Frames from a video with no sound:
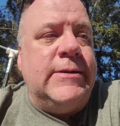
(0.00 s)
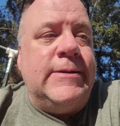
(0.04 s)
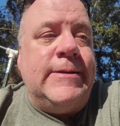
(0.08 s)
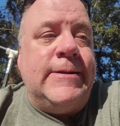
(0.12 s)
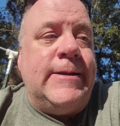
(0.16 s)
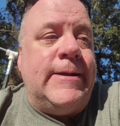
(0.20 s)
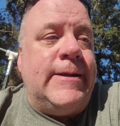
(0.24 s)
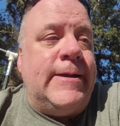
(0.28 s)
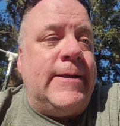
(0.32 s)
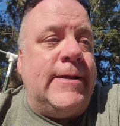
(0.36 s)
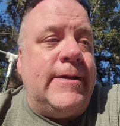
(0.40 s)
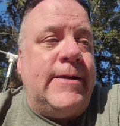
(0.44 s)

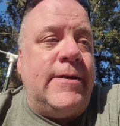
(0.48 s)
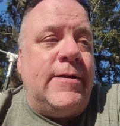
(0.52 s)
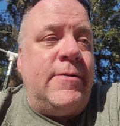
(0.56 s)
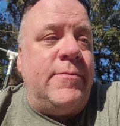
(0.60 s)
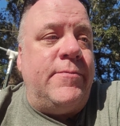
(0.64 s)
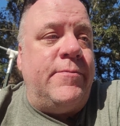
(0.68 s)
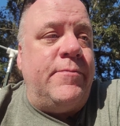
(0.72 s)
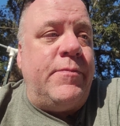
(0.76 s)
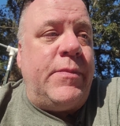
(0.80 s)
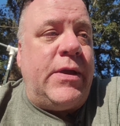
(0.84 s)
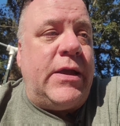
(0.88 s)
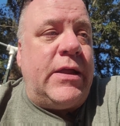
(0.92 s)

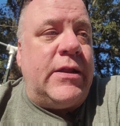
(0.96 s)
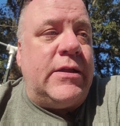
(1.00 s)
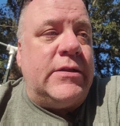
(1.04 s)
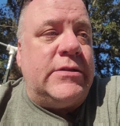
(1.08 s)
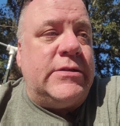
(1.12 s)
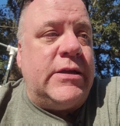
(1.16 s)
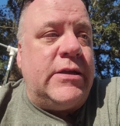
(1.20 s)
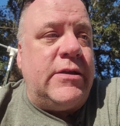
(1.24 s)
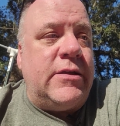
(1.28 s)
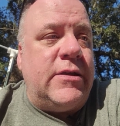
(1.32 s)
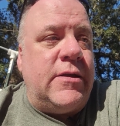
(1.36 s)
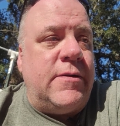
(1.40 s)
Man, I
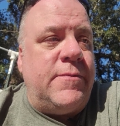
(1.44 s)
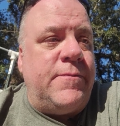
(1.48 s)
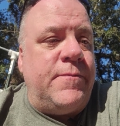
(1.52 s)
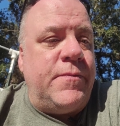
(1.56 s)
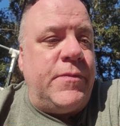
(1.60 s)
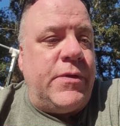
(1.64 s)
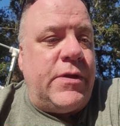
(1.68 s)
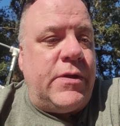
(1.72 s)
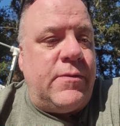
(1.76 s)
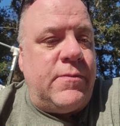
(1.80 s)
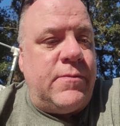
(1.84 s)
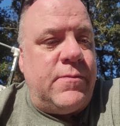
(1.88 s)
tell you,
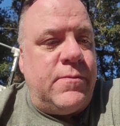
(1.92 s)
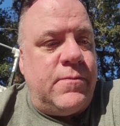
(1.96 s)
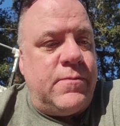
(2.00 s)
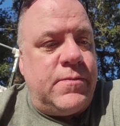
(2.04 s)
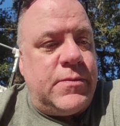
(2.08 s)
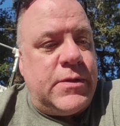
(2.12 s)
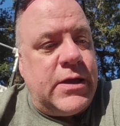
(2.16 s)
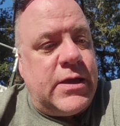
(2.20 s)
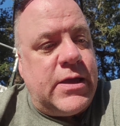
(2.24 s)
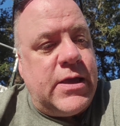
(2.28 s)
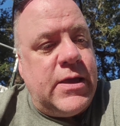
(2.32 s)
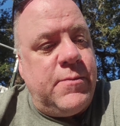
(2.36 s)

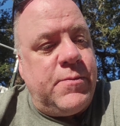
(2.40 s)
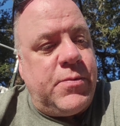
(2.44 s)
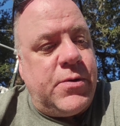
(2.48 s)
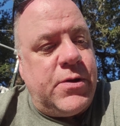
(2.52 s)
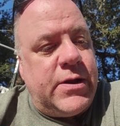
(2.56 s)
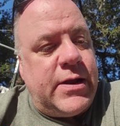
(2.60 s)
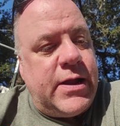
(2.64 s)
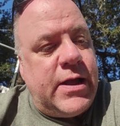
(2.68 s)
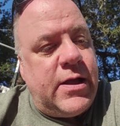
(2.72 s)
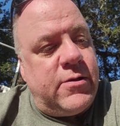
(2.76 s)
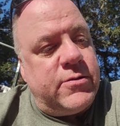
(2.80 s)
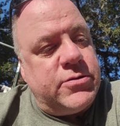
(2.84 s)
they keep
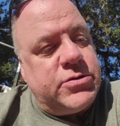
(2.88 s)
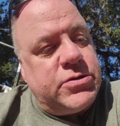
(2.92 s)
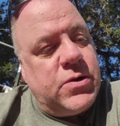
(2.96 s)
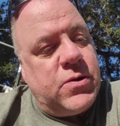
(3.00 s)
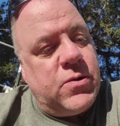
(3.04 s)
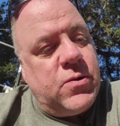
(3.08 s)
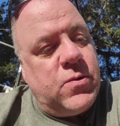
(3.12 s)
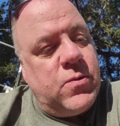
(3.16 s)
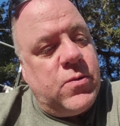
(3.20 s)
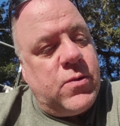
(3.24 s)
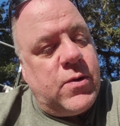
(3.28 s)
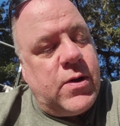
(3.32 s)
putting out.
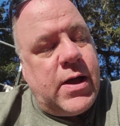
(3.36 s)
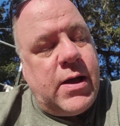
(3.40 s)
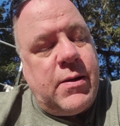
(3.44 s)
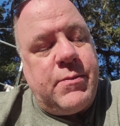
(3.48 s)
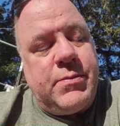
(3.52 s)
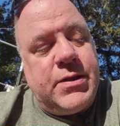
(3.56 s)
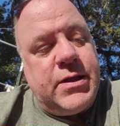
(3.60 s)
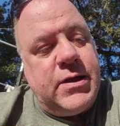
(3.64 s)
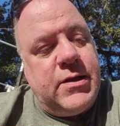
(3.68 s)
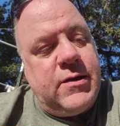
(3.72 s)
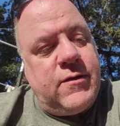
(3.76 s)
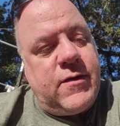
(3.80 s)
So I
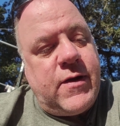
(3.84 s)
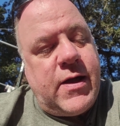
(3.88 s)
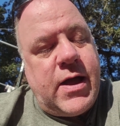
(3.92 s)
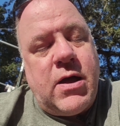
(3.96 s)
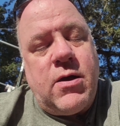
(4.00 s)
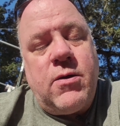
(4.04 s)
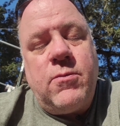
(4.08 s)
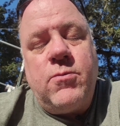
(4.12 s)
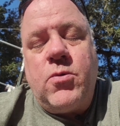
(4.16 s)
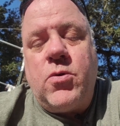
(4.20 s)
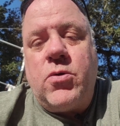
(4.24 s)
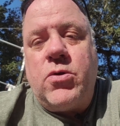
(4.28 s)
believe
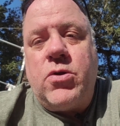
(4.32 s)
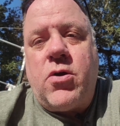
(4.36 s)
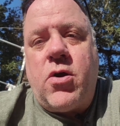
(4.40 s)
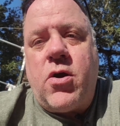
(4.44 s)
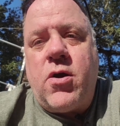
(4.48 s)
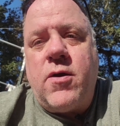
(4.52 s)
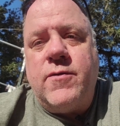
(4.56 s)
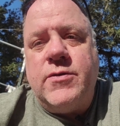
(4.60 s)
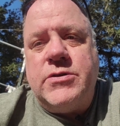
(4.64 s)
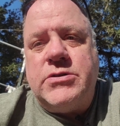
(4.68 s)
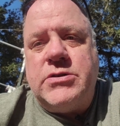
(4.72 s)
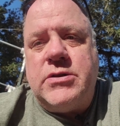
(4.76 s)
how I'm going to
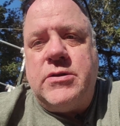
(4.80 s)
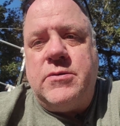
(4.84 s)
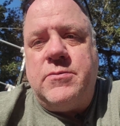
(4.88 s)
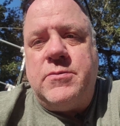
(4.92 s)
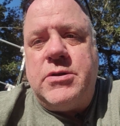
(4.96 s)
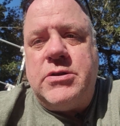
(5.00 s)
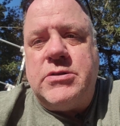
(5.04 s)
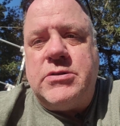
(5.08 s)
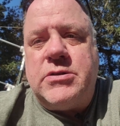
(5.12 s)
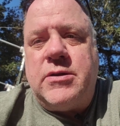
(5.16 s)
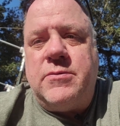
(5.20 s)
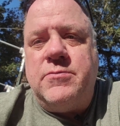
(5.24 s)
harvest
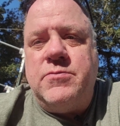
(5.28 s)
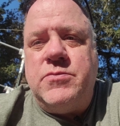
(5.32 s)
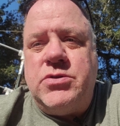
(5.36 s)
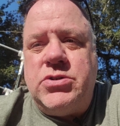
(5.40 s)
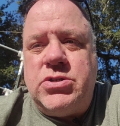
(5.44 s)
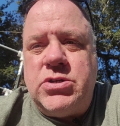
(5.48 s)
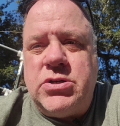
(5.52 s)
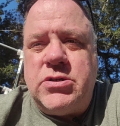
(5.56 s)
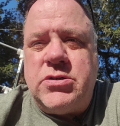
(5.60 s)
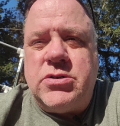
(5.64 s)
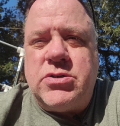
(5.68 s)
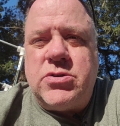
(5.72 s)
them is I'm
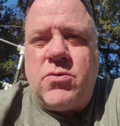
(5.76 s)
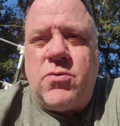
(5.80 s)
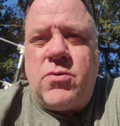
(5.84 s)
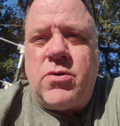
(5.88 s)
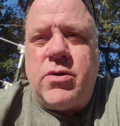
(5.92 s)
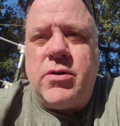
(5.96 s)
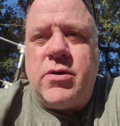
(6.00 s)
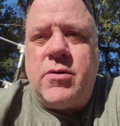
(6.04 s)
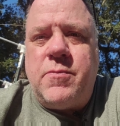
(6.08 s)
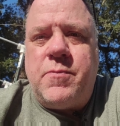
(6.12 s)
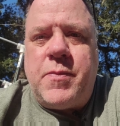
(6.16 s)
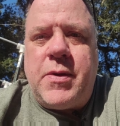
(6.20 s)
just
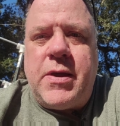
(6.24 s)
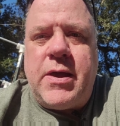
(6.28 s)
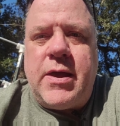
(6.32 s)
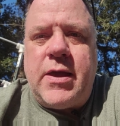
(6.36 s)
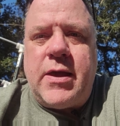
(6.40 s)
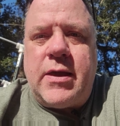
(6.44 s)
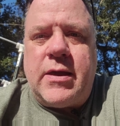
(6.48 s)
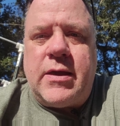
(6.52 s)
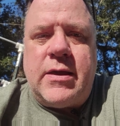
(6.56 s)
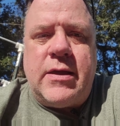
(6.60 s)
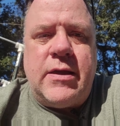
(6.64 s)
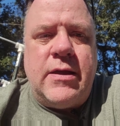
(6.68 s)
going to
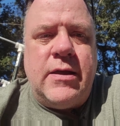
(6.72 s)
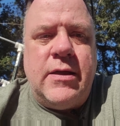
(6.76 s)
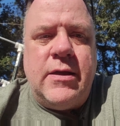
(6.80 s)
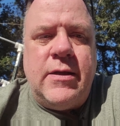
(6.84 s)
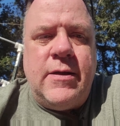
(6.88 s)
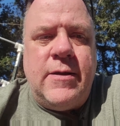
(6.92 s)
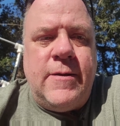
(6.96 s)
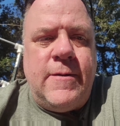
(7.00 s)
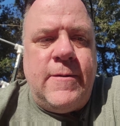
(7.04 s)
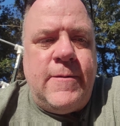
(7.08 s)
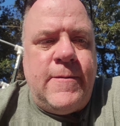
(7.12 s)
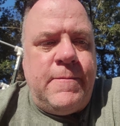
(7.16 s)
pick
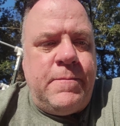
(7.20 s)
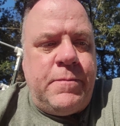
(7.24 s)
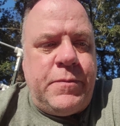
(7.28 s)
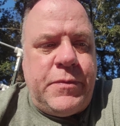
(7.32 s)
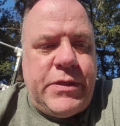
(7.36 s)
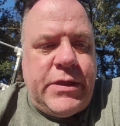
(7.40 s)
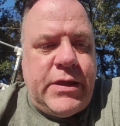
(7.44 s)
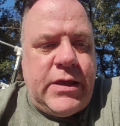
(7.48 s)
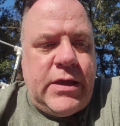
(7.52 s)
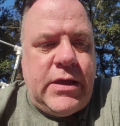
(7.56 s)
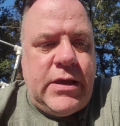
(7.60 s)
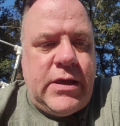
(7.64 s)

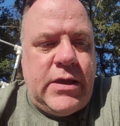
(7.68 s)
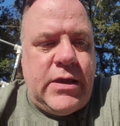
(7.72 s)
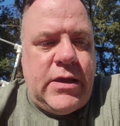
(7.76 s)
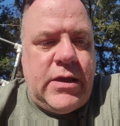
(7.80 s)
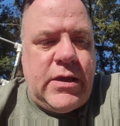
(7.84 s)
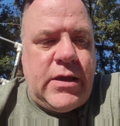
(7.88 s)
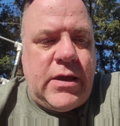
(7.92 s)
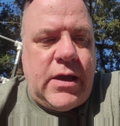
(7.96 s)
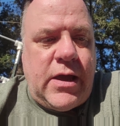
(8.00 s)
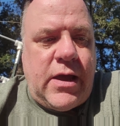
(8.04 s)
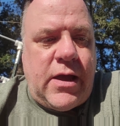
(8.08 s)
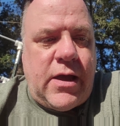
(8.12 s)

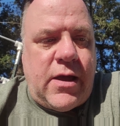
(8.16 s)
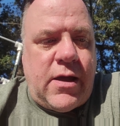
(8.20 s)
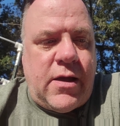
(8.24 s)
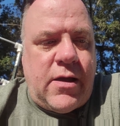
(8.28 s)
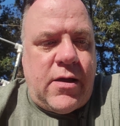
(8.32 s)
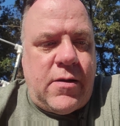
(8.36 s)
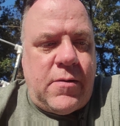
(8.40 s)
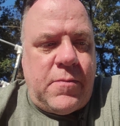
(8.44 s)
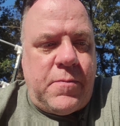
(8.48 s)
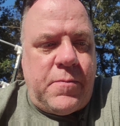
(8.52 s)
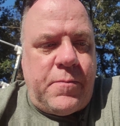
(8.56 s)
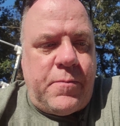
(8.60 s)
the
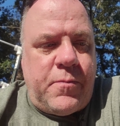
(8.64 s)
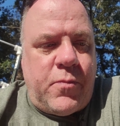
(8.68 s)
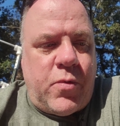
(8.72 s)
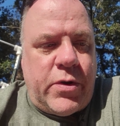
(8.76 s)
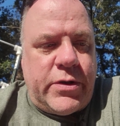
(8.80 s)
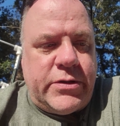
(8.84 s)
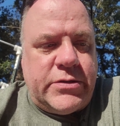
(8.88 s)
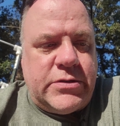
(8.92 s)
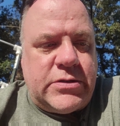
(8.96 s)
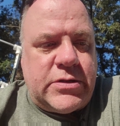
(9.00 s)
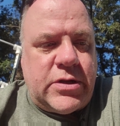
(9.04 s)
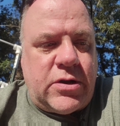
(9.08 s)

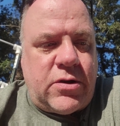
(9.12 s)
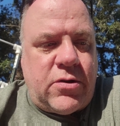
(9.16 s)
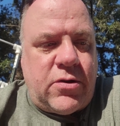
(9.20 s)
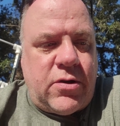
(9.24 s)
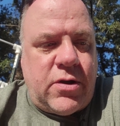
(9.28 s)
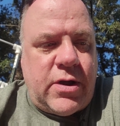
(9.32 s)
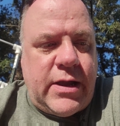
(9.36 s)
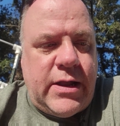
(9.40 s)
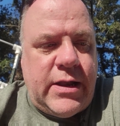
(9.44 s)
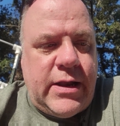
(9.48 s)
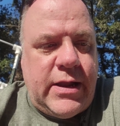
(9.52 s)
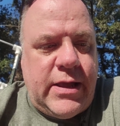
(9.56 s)
ones that
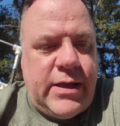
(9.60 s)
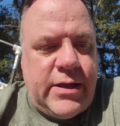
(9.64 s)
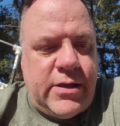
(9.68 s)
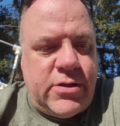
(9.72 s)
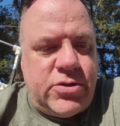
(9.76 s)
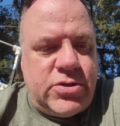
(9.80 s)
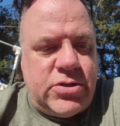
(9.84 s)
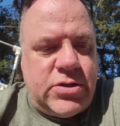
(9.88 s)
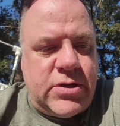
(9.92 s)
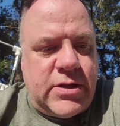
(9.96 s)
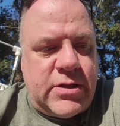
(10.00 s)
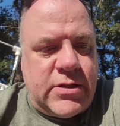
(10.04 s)
are an
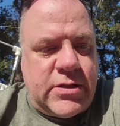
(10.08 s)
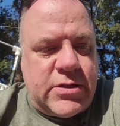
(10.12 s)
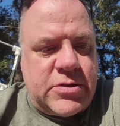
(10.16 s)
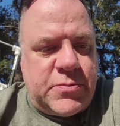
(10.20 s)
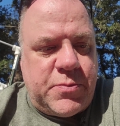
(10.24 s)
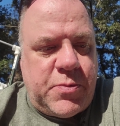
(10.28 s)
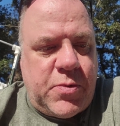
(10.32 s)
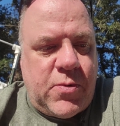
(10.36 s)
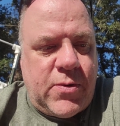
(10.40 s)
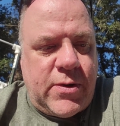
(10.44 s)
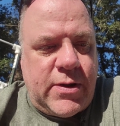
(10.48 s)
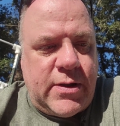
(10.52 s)
inch at this
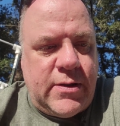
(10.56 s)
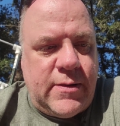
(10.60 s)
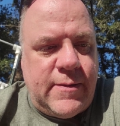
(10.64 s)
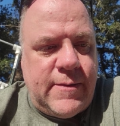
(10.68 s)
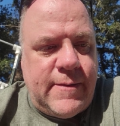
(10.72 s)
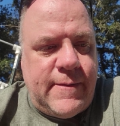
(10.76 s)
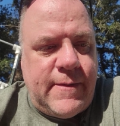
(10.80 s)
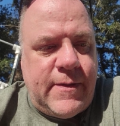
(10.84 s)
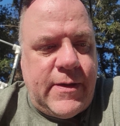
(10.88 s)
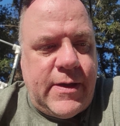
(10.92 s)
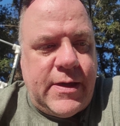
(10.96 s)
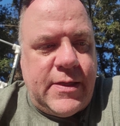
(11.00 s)
point,
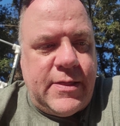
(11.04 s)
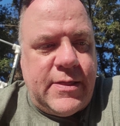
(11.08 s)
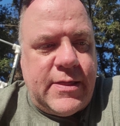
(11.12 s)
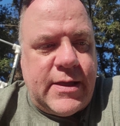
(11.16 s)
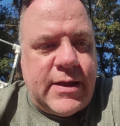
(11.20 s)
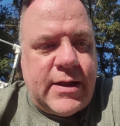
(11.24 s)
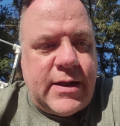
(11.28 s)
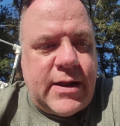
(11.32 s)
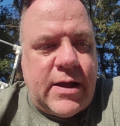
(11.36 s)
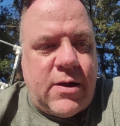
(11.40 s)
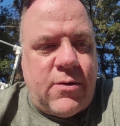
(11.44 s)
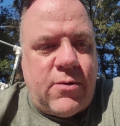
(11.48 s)
and
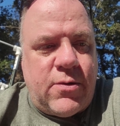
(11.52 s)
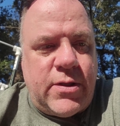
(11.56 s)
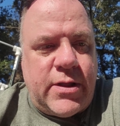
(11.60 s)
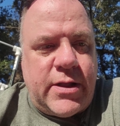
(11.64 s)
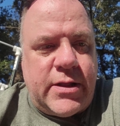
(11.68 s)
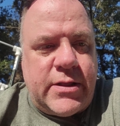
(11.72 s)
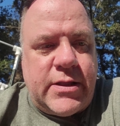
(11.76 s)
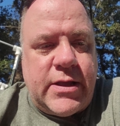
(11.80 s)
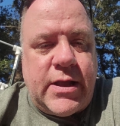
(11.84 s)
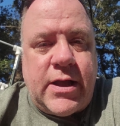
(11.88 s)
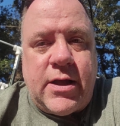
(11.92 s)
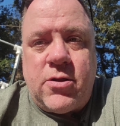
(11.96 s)
then I will
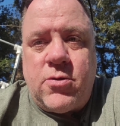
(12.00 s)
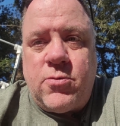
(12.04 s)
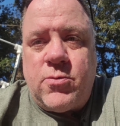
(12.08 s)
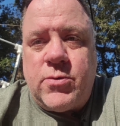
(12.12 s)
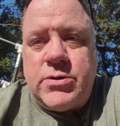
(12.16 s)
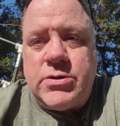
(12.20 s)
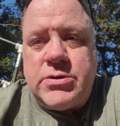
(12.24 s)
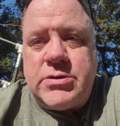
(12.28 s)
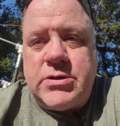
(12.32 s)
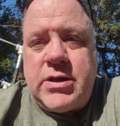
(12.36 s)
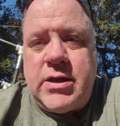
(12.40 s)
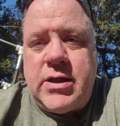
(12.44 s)
let the other
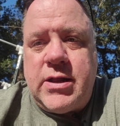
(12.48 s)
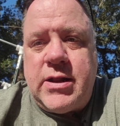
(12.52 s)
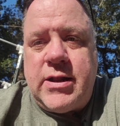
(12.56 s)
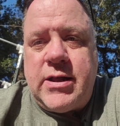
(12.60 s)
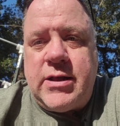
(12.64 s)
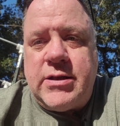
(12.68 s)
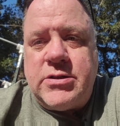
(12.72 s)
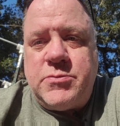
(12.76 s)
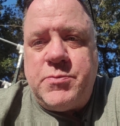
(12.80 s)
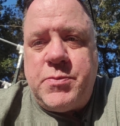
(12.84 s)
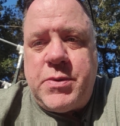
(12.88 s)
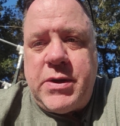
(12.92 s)
ones get
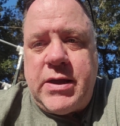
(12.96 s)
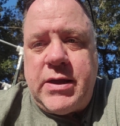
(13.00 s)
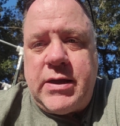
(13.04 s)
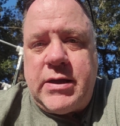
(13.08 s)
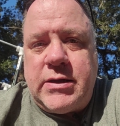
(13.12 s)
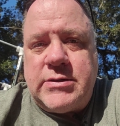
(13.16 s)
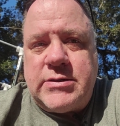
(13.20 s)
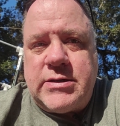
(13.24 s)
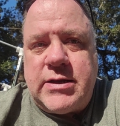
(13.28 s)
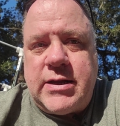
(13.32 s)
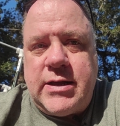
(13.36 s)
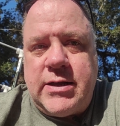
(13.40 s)
as
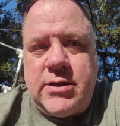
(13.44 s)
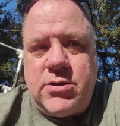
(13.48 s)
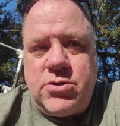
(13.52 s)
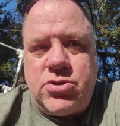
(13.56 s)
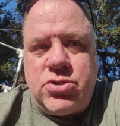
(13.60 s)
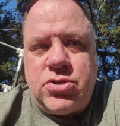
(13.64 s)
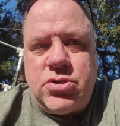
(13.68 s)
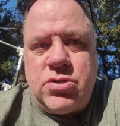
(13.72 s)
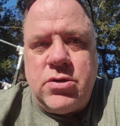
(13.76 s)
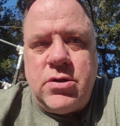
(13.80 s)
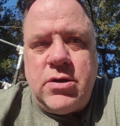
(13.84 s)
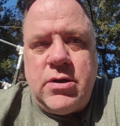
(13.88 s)
big as an
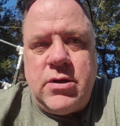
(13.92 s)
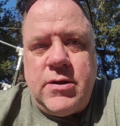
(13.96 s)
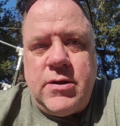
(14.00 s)
inch.